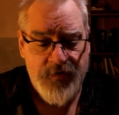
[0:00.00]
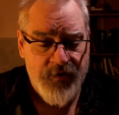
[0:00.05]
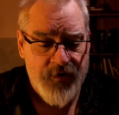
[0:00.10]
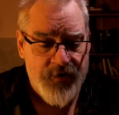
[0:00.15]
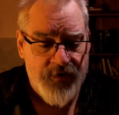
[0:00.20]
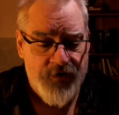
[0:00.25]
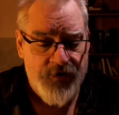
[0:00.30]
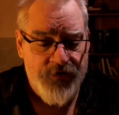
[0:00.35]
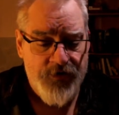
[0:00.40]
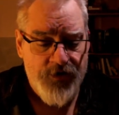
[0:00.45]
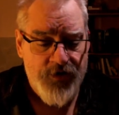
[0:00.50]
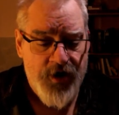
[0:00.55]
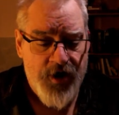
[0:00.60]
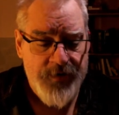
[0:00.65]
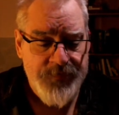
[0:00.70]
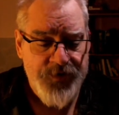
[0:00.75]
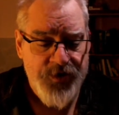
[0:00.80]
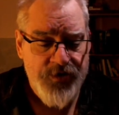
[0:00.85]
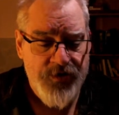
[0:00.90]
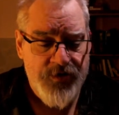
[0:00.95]
The third
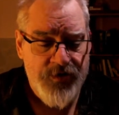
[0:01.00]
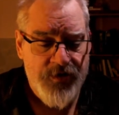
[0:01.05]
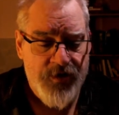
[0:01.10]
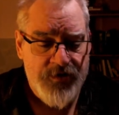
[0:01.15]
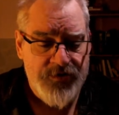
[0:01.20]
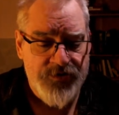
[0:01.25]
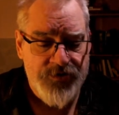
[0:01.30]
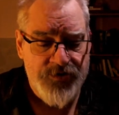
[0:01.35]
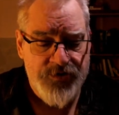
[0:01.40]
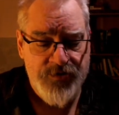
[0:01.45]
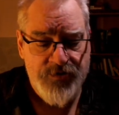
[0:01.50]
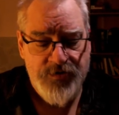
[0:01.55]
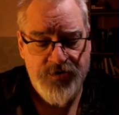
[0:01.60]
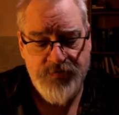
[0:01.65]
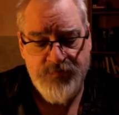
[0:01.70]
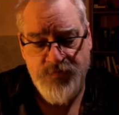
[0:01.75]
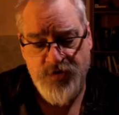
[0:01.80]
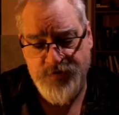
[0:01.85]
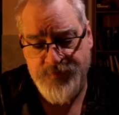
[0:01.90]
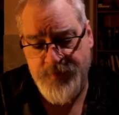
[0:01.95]
option you can also do
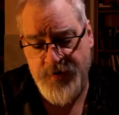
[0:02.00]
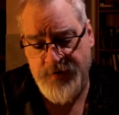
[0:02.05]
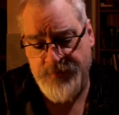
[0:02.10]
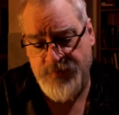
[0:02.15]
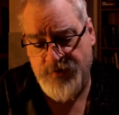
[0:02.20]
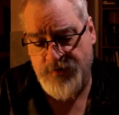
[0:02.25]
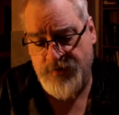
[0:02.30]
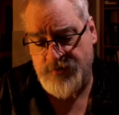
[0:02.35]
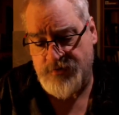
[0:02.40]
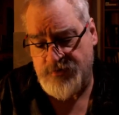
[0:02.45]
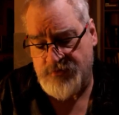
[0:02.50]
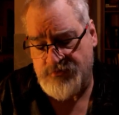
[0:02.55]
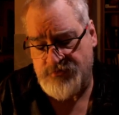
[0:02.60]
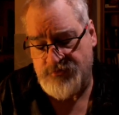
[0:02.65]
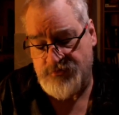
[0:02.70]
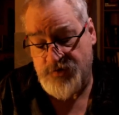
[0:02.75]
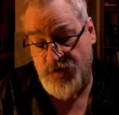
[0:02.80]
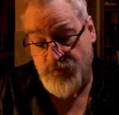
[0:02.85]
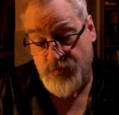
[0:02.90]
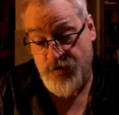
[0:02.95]
is most people
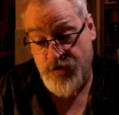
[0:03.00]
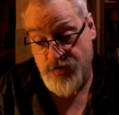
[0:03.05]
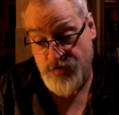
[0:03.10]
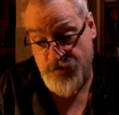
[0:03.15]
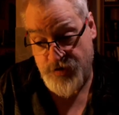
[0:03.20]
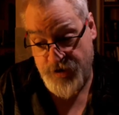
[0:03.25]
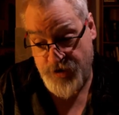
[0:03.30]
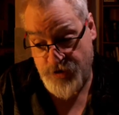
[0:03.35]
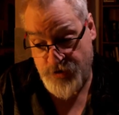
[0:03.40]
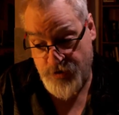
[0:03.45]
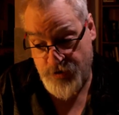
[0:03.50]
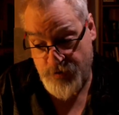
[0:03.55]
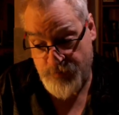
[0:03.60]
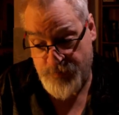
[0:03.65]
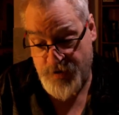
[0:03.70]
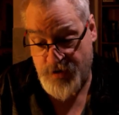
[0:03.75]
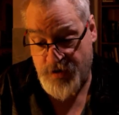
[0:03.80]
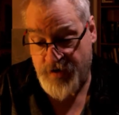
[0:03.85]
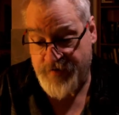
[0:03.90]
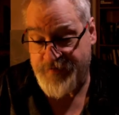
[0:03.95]
don't usually do,
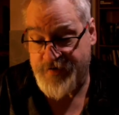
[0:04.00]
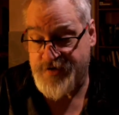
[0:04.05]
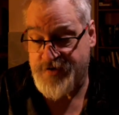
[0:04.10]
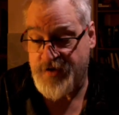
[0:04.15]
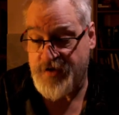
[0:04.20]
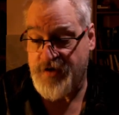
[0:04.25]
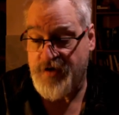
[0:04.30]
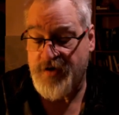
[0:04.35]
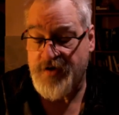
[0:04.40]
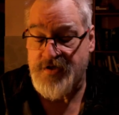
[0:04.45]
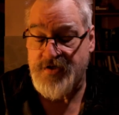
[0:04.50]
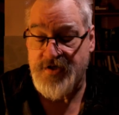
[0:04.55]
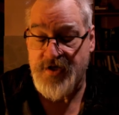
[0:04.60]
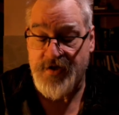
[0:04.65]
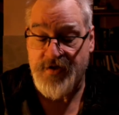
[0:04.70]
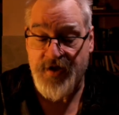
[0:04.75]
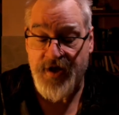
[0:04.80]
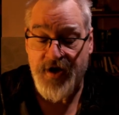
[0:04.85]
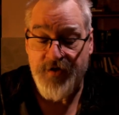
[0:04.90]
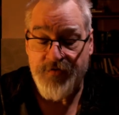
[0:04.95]
but obviously you can
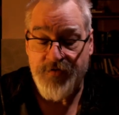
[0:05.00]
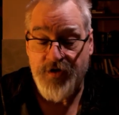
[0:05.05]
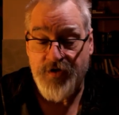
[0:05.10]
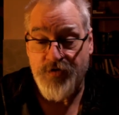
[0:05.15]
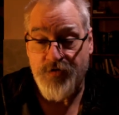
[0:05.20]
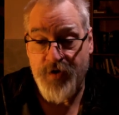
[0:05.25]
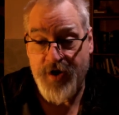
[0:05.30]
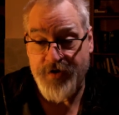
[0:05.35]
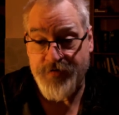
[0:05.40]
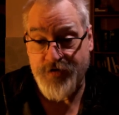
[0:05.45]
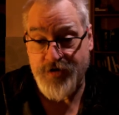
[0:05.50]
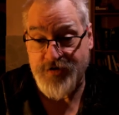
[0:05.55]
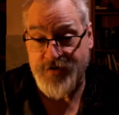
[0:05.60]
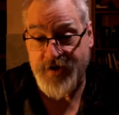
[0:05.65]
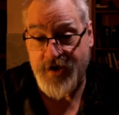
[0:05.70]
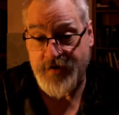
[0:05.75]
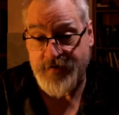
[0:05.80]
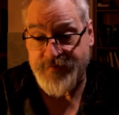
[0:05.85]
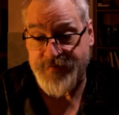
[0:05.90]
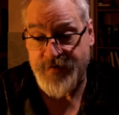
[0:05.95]
sit down, you can ground
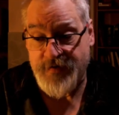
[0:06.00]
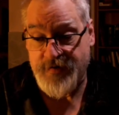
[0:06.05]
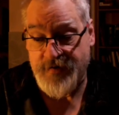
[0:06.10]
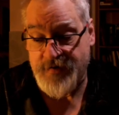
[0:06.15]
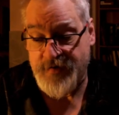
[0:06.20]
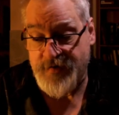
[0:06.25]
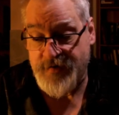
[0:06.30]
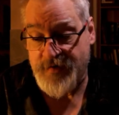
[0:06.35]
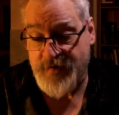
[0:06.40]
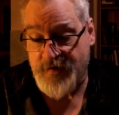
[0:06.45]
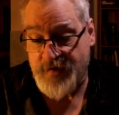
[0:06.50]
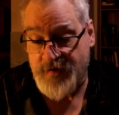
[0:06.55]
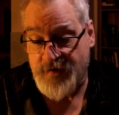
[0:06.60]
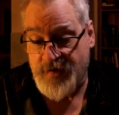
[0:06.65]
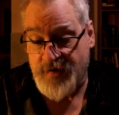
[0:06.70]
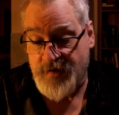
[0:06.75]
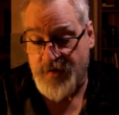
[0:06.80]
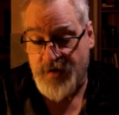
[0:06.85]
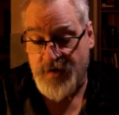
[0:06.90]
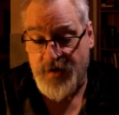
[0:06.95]
yourself,
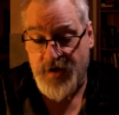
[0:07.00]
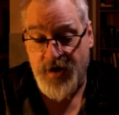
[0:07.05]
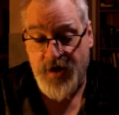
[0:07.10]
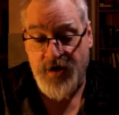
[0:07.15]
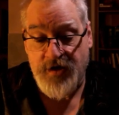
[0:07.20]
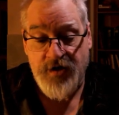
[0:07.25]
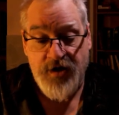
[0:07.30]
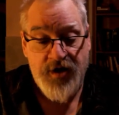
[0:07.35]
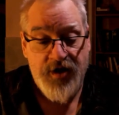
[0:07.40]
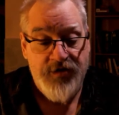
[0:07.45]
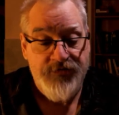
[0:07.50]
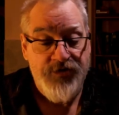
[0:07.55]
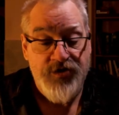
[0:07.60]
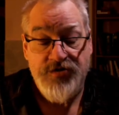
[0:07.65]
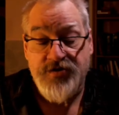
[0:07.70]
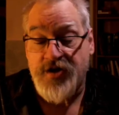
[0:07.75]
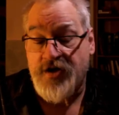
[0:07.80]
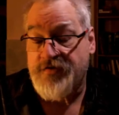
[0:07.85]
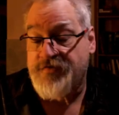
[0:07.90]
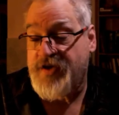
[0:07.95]
and you give
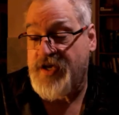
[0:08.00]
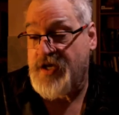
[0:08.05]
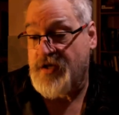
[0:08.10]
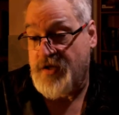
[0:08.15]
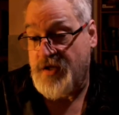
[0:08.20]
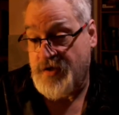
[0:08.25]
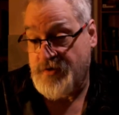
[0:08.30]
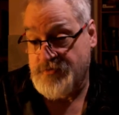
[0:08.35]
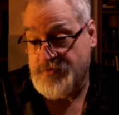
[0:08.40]
yourself healing.